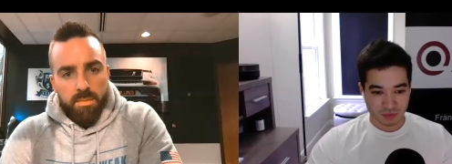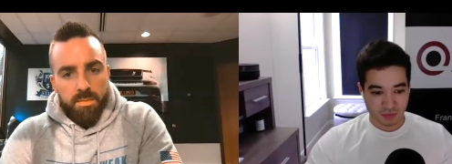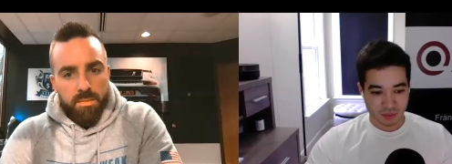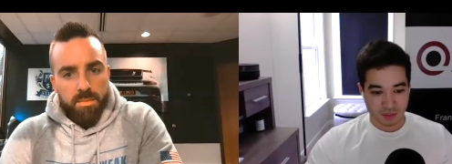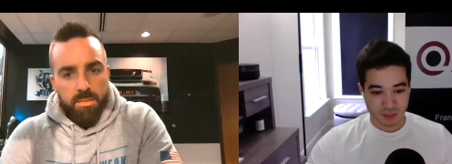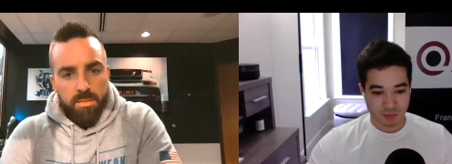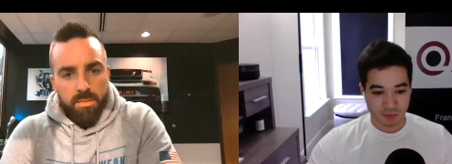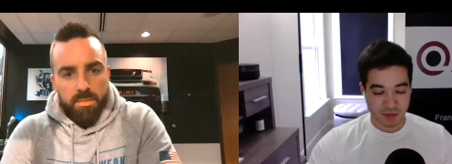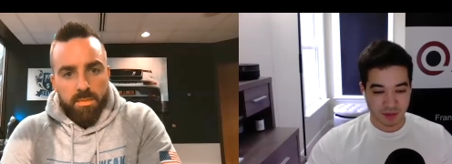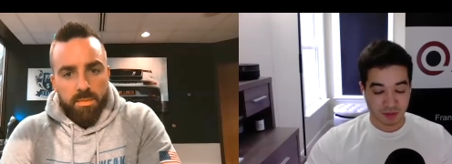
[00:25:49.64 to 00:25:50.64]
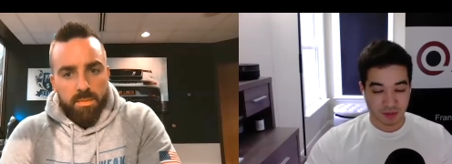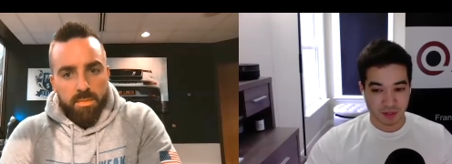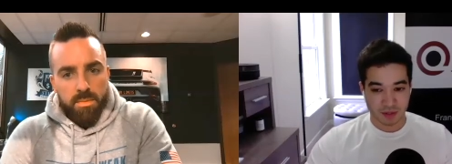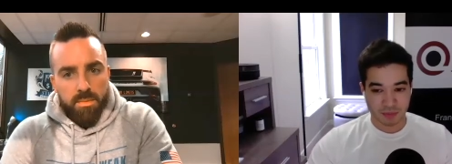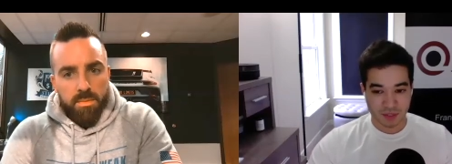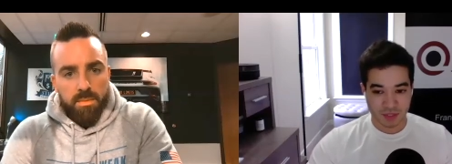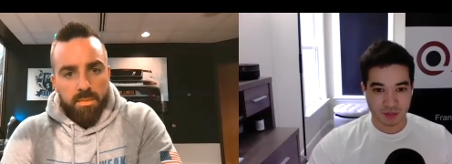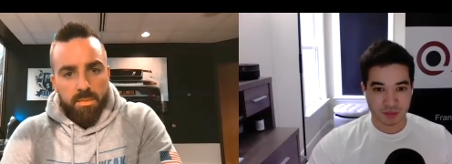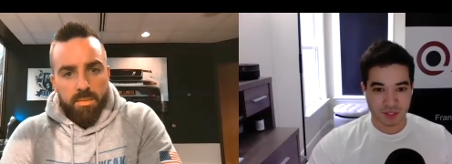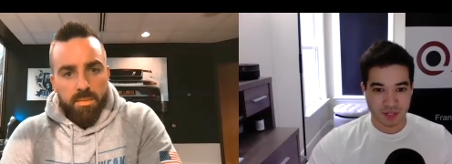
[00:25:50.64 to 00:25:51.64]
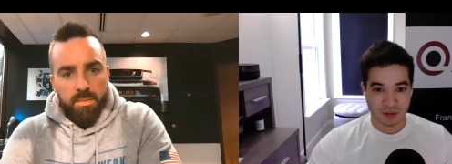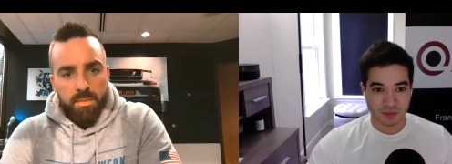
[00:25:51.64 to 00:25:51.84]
Speaker 1: uh, i speak better than i can but sales itself